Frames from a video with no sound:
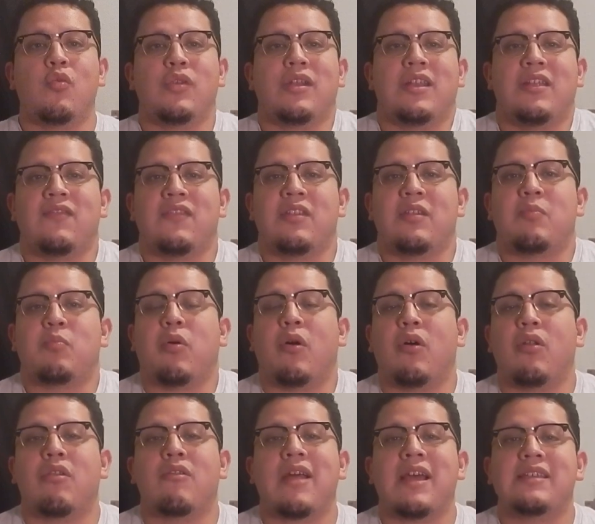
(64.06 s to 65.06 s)
We live in a
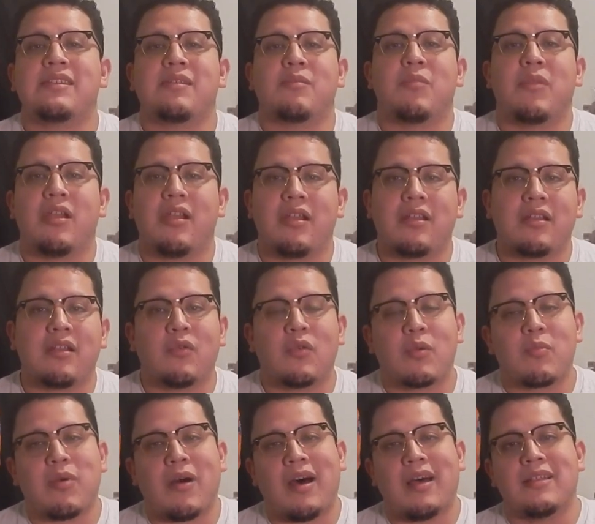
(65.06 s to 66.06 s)
polarized America
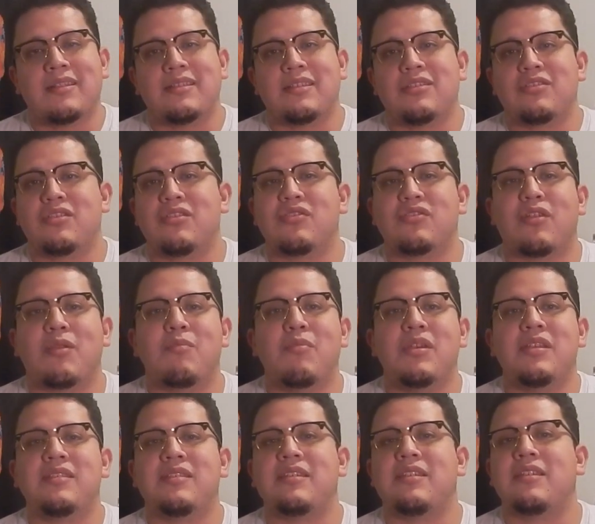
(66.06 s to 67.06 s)
where politicians are
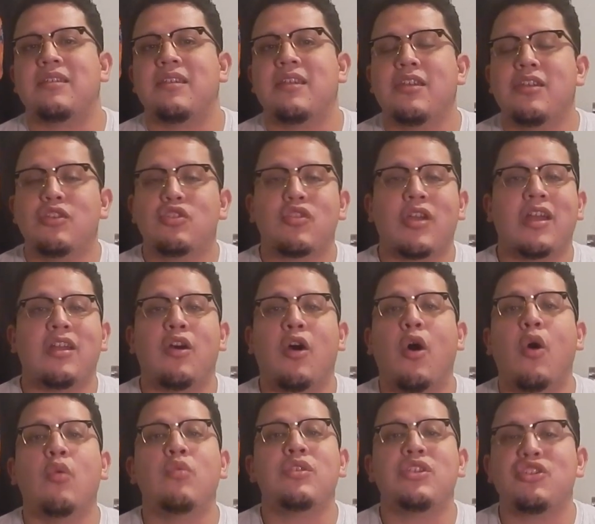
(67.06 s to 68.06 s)
busy trying to
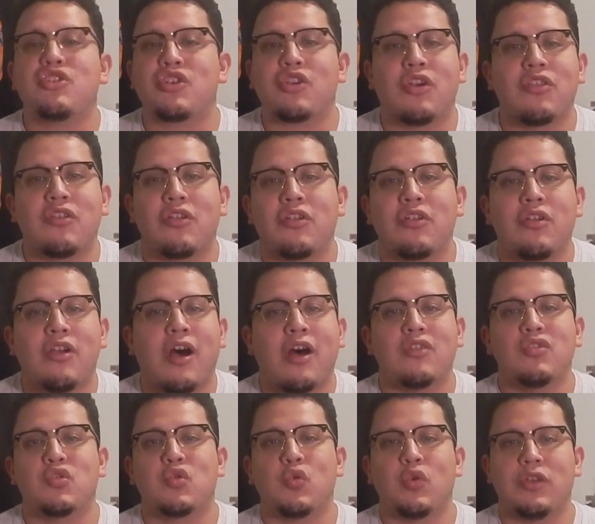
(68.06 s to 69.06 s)
own each other
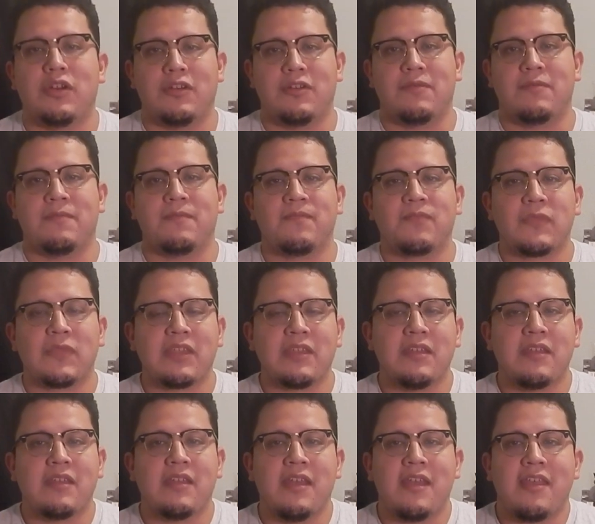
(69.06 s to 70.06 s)
on Twitter.
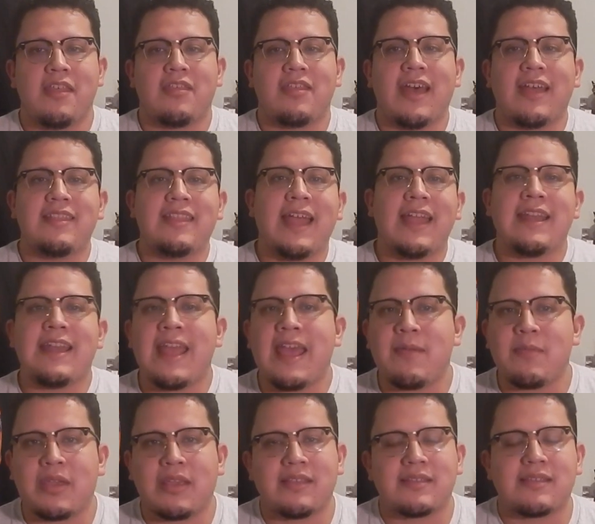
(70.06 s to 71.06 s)
That
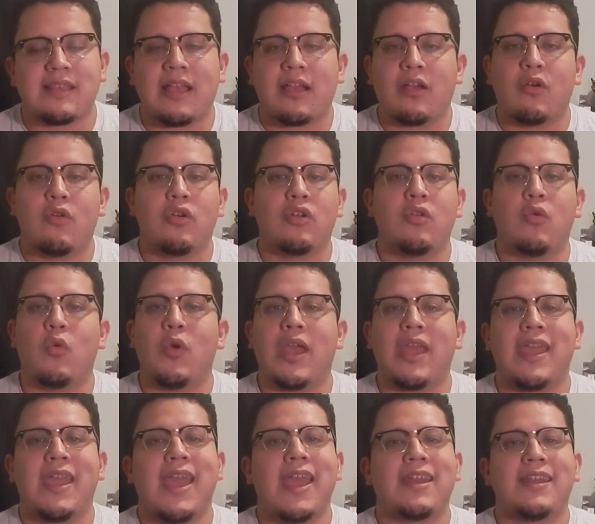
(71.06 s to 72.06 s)
dynamic is not going
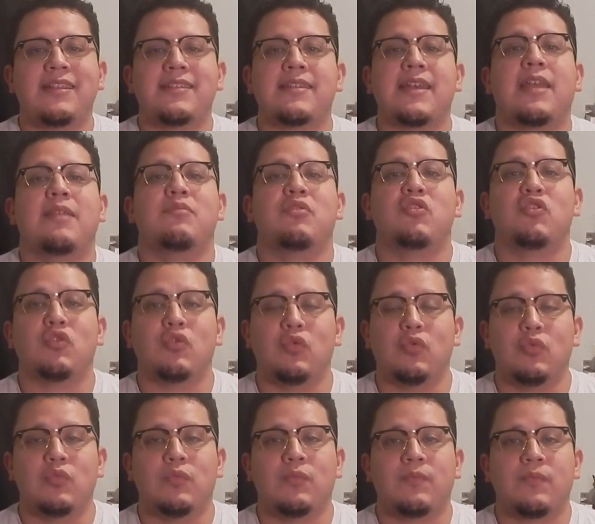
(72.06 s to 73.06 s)
away anytime
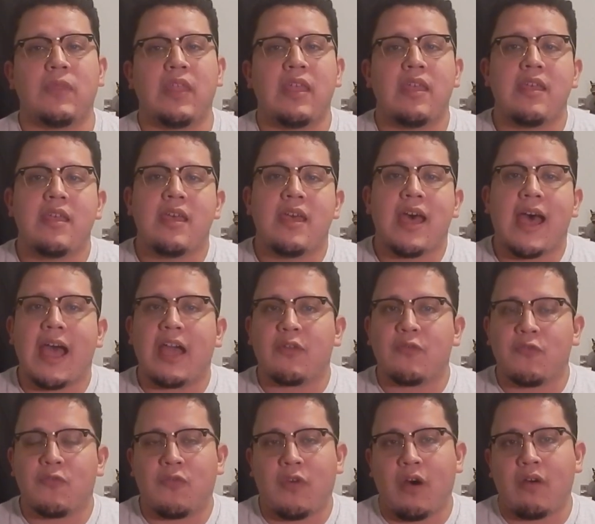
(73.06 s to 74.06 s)
soon. I
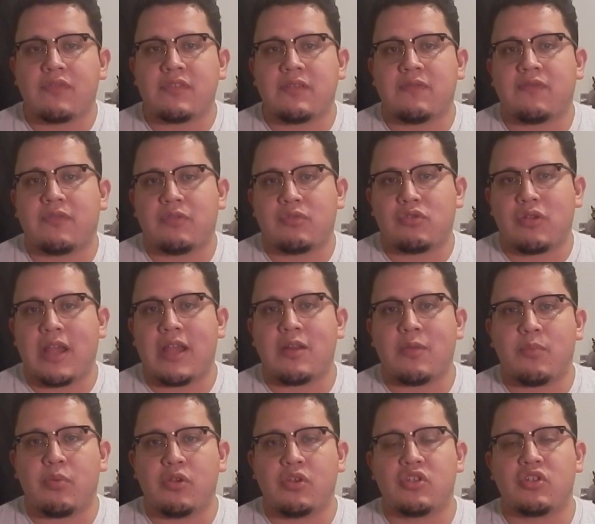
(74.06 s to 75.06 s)
don't fault him for trying
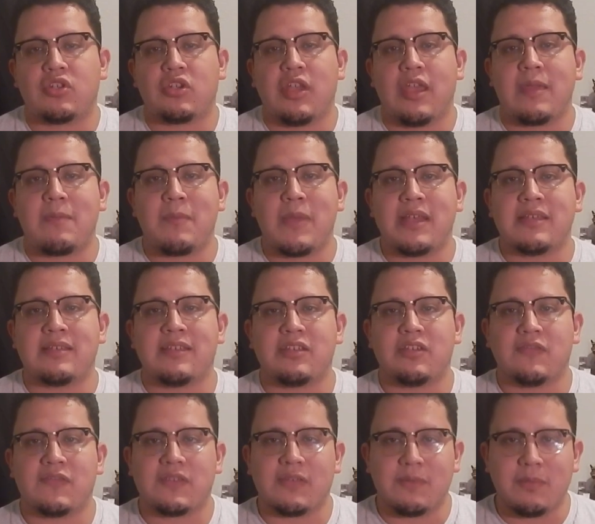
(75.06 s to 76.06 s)
to push a message
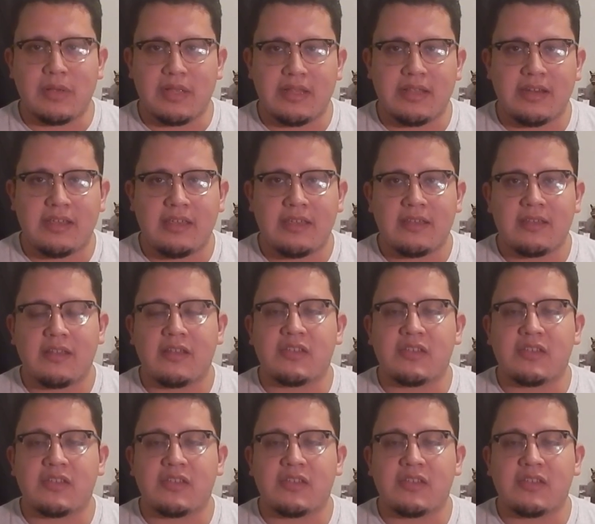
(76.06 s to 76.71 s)
of civility,